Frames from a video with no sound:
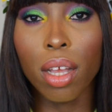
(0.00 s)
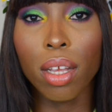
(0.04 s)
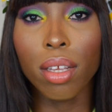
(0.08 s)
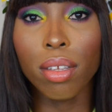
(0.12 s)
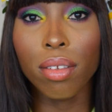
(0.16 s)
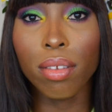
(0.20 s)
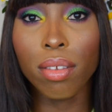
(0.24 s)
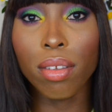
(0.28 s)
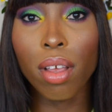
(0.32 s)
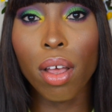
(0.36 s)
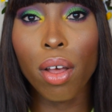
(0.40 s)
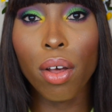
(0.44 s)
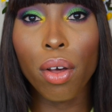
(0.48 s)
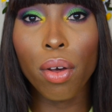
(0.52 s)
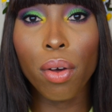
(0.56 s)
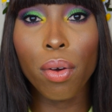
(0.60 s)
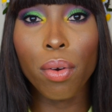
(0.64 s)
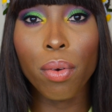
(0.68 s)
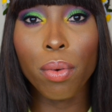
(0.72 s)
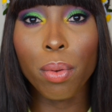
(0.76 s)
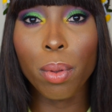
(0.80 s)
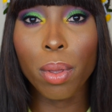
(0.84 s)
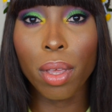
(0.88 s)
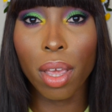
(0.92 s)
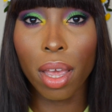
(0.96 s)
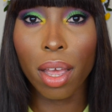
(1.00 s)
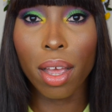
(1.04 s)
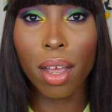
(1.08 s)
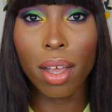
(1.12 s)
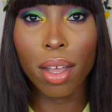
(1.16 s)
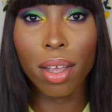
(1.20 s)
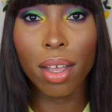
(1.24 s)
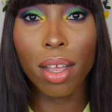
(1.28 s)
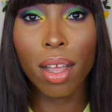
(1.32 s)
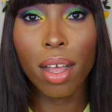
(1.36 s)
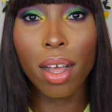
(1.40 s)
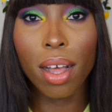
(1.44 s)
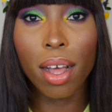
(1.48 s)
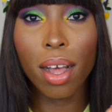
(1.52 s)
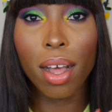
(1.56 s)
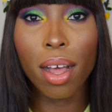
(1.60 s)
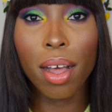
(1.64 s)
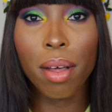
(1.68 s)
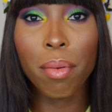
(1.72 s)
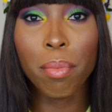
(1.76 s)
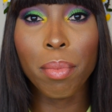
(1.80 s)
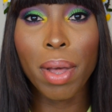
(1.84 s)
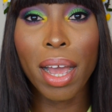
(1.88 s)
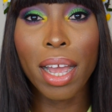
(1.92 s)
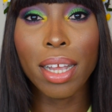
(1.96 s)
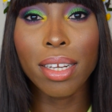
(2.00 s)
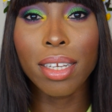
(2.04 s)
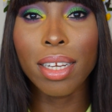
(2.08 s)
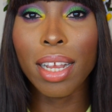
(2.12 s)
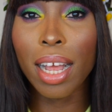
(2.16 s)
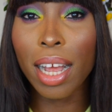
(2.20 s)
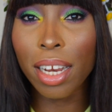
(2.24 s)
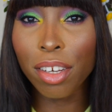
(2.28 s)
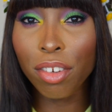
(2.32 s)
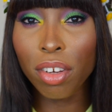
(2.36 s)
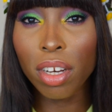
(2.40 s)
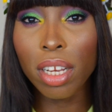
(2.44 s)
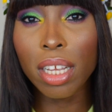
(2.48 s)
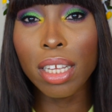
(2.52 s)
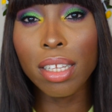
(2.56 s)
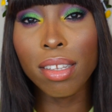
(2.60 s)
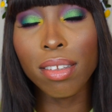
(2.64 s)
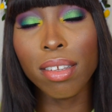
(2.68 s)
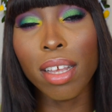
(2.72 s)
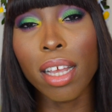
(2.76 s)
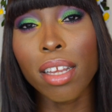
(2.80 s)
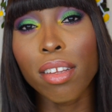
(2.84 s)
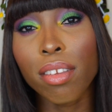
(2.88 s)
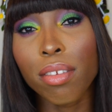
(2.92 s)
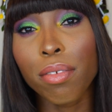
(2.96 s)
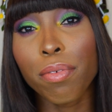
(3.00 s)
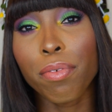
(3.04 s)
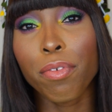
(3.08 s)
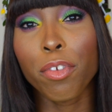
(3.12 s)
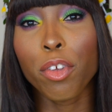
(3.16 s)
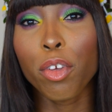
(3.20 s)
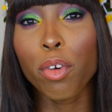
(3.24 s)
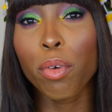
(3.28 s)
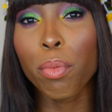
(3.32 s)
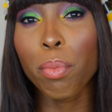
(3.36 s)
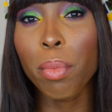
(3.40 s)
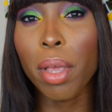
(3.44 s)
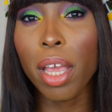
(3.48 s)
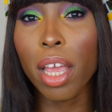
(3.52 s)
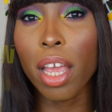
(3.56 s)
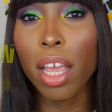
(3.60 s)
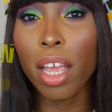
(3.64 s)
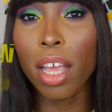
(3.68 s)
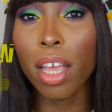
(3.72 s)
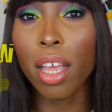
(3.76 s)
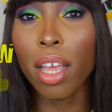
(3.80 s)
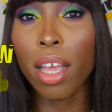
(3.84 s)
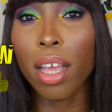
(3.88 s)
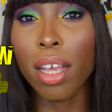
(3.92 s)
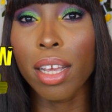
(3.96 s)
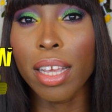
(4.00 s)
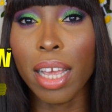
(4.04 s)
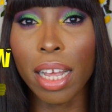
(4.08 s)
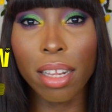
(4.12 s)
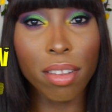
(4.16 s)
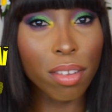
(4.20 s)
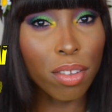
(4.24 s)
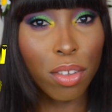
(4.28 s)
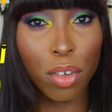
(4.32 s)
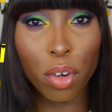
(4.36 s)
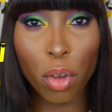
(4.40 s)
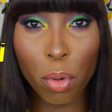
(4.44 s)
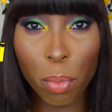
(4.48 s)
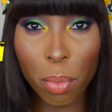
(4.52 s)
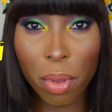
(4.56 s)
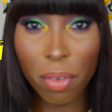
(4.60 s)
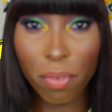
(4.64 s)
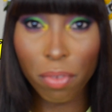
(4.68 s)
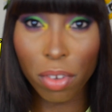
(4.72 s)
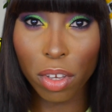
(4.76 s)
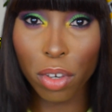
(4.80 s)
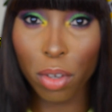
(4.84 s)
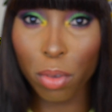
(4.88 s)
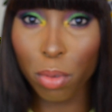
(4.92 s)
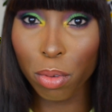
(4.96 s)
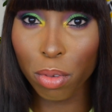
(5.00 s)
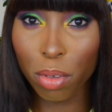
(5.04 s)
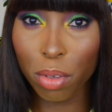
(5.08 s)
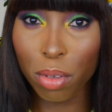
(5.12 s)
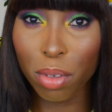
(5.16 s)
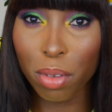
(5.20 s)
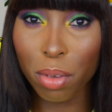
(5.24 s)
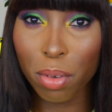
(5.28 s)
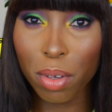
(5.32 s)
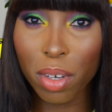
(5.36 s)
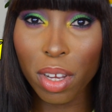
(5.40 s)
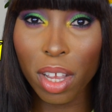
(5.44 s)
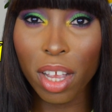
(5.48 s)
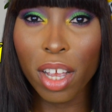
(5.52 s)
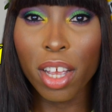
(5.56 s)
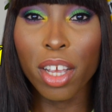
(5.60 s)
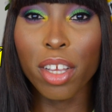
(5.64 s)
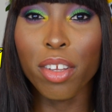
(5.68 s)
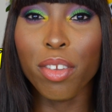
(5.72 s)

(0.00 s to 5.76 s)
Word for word: So yeah, um, I actually intend to film a get to know me video soon.